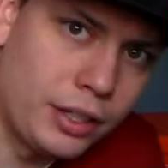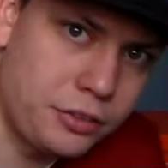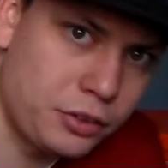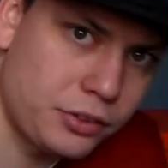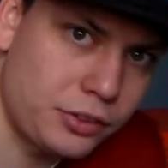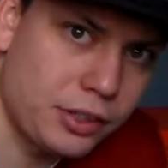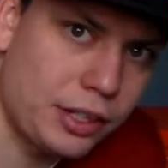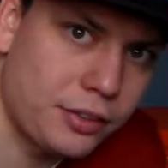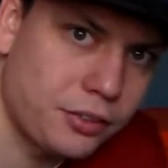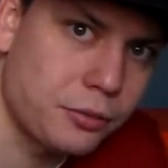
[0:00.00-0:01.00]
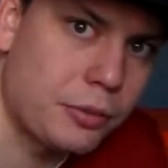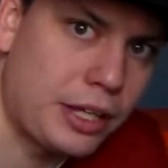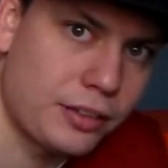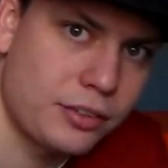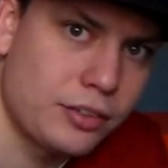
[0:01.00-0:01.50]
As you can see, it has some
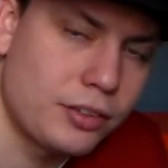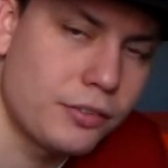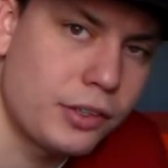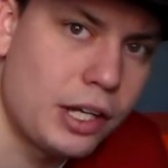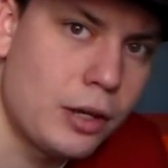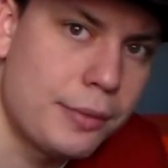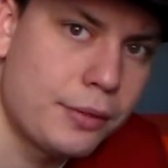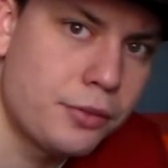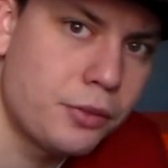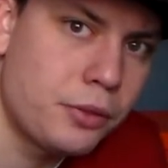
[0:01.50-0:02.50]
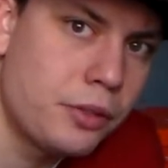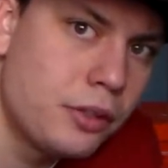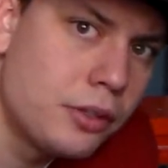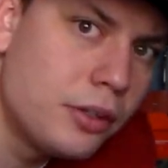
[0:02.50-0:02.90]
accents of the gum outsole.